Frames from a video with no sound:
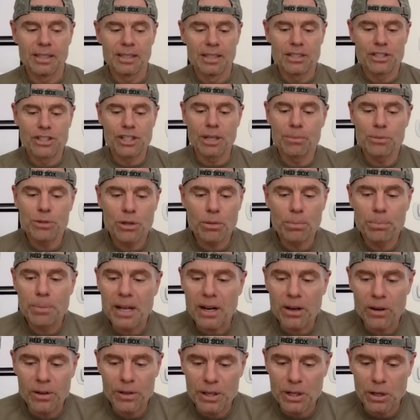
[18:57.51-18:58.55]
Gyms are
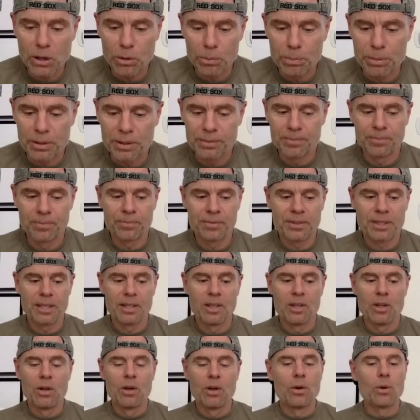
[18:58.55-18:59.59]
barely open.
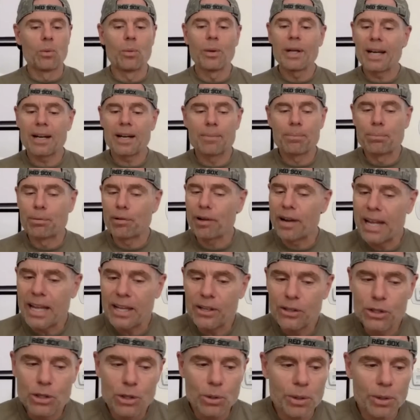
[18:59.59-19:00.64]
We got a
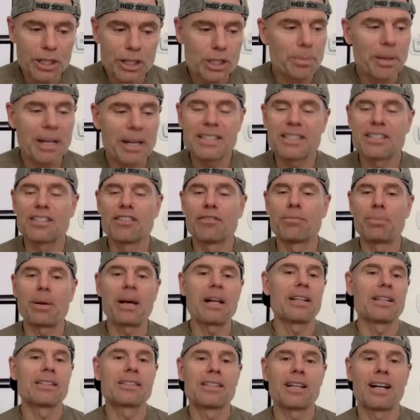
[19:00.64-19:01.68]
brand new expensive
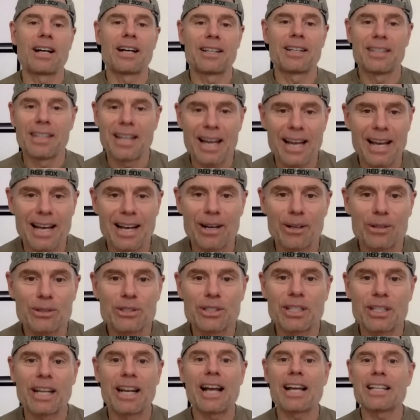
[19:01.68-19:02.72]
Peloton in the house
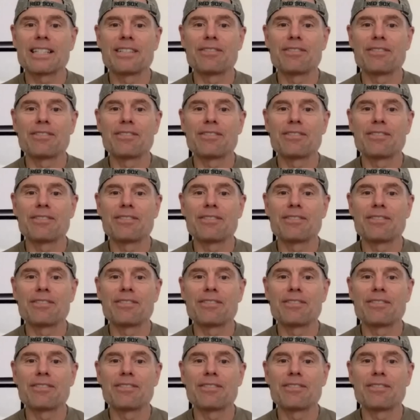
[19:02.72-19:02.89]
that hasn't